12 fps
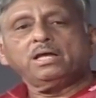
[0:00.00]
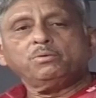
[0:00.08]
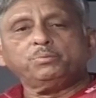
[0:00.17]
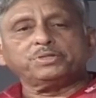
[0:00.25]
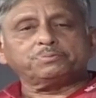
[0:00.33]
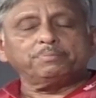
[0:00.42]

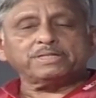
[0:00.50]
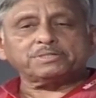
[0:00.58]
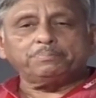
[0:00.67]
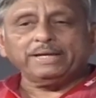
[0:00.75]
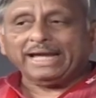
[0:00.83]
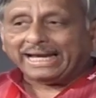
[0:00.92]
which must
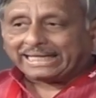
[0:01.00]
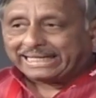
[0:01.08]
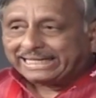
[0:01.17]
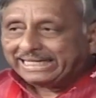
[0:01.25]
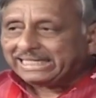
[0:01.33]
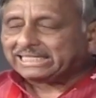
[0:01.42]
be at
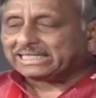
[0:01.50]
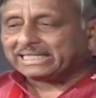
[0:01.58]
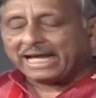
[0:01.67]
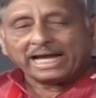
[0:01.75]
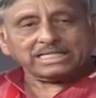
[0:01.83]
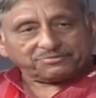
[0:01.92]
least
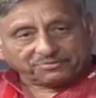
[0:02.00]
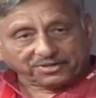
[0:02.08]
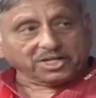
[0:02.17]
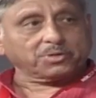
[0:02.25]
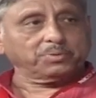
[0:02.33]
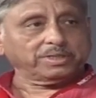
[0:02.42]
as
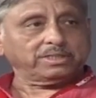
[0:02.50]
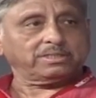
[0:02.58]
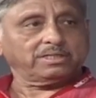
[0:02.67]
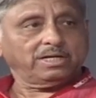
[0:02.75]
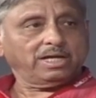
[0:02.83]
frequent